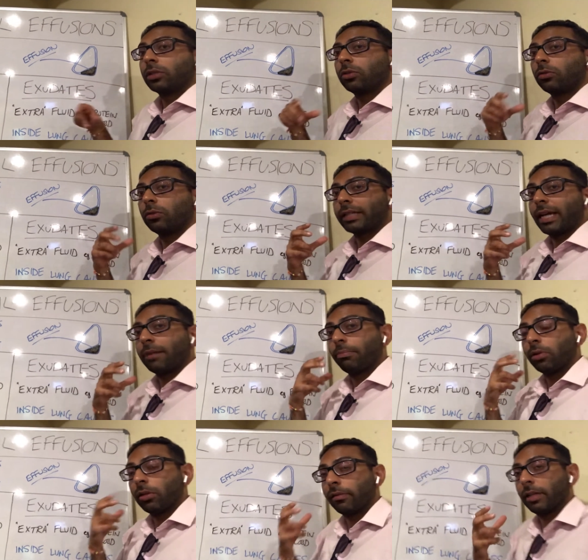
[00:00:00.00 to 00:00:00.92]
called a
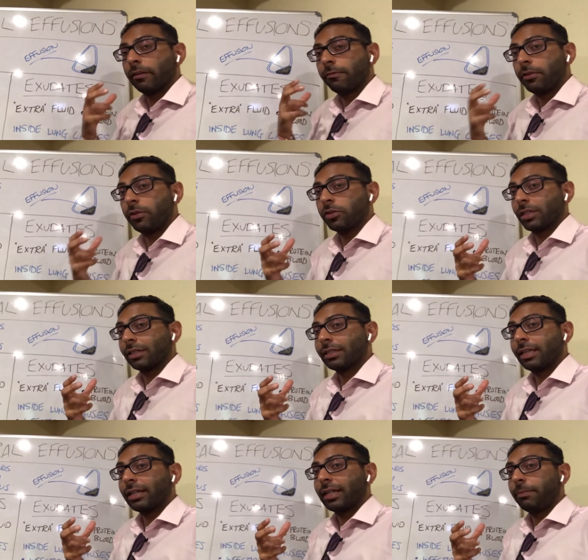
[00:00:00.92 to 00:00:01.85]
pleural effusion.
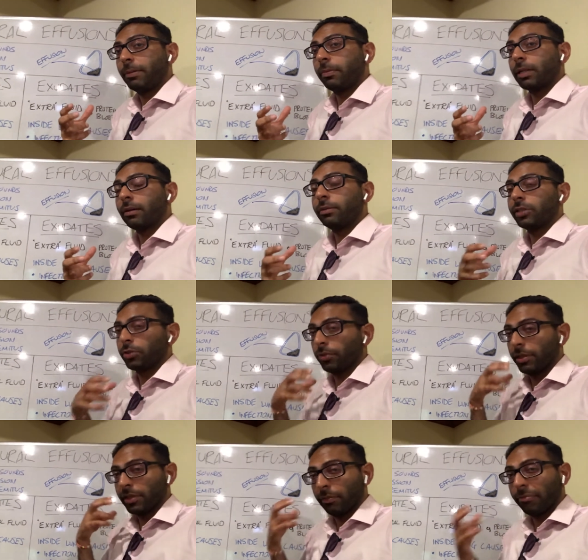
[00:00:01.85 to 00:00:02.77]
Clinically, people come with
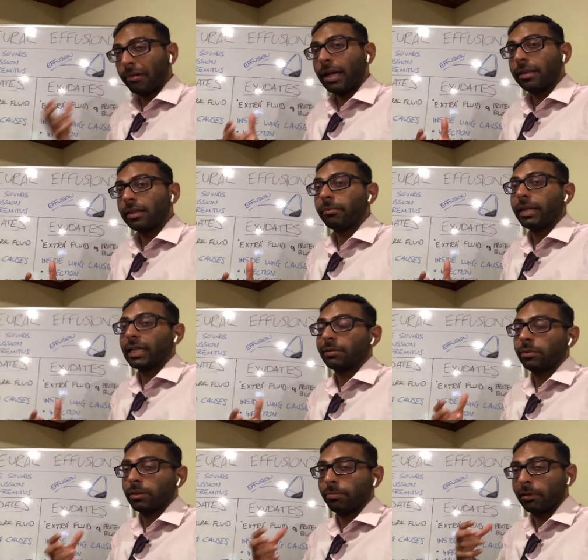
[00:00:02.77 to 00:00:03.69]
shortness of breath, they may
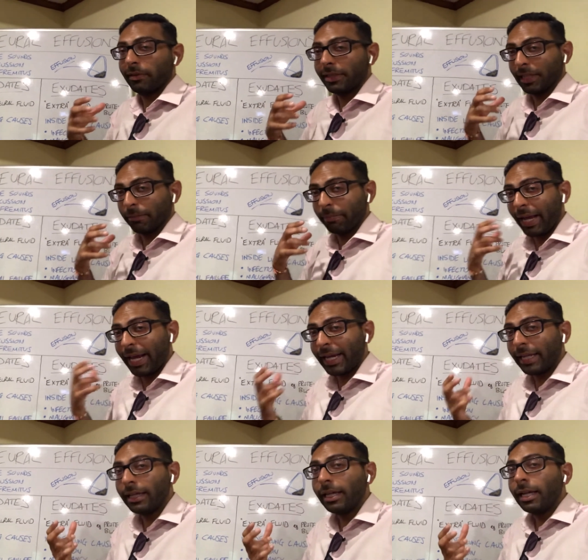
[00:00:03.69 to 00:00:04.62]
come with pleuritic
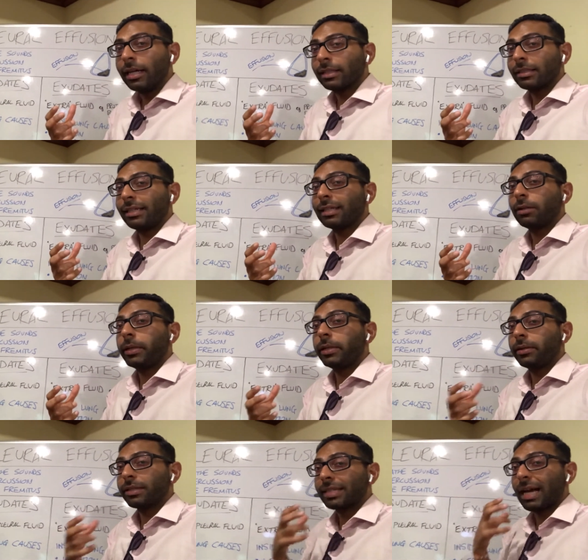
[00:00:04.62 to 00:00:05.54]
pain. Clinically, when
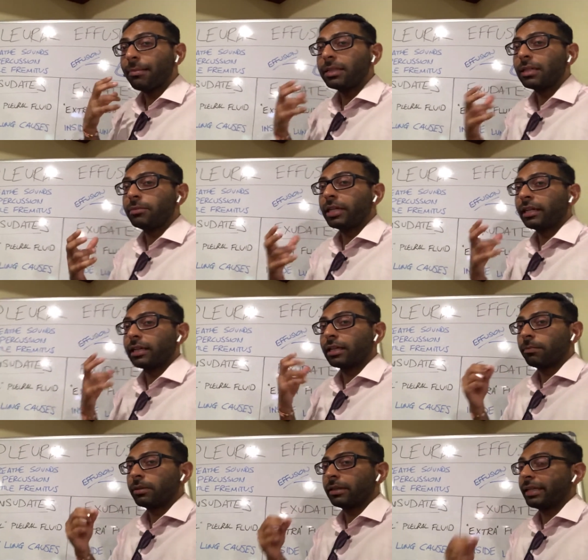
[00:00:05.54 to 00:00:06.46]
you examine them, you get a
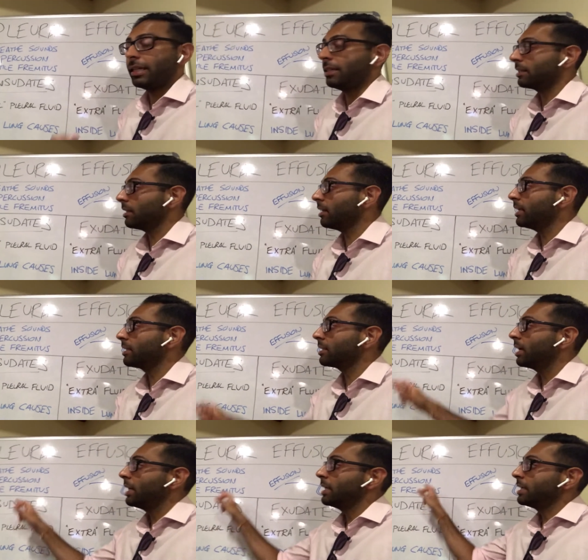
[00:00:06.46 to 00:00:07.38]
couple of key
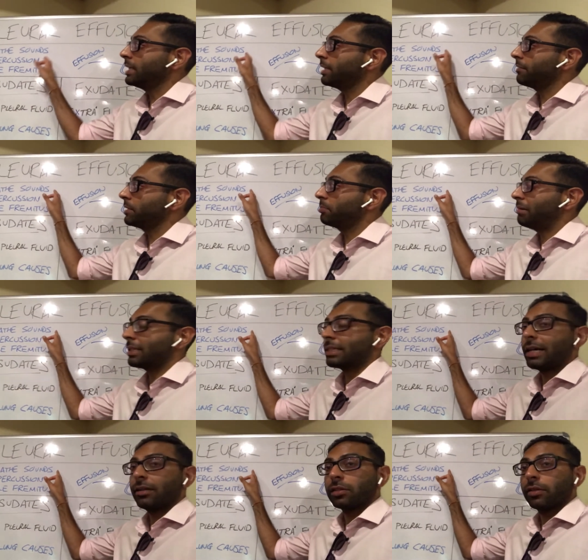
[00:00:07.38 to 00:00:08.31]
signs: decreased breath
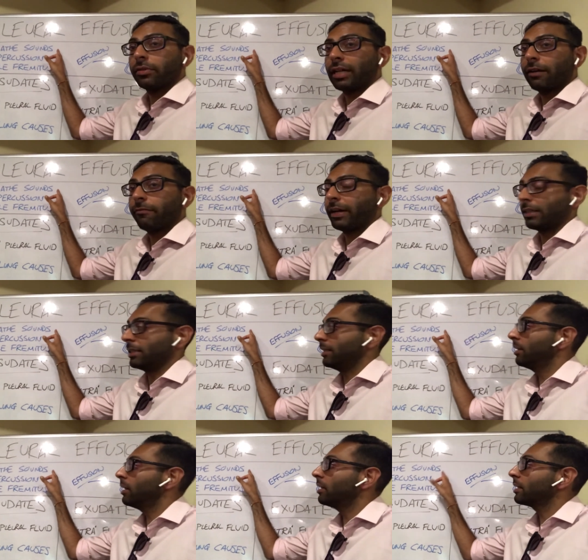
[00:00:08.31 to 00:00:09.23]
sounds over that
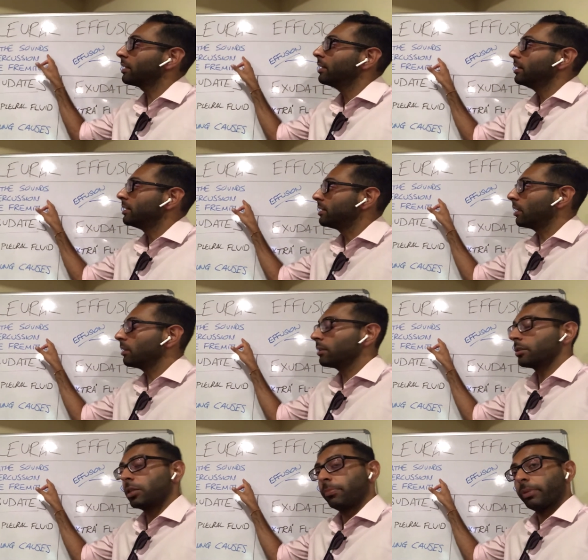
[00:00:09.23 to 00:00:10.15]
affected lung,
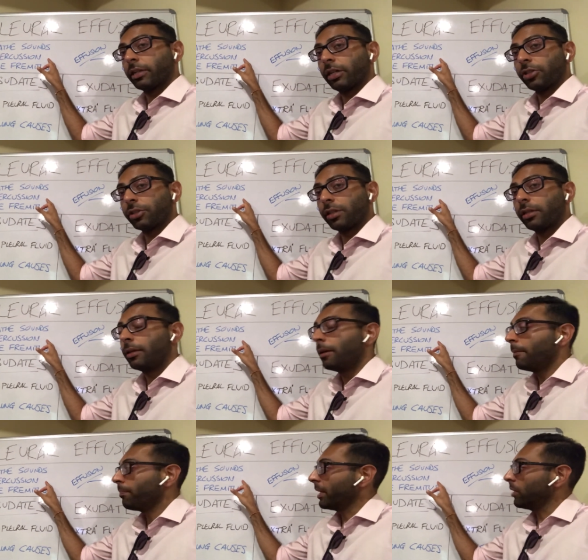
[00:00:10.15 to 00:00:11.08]
dullness to percussion,
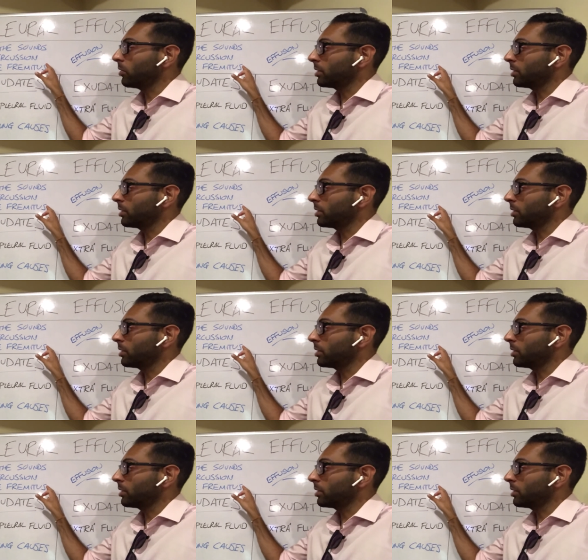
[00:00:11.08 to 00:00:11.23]
and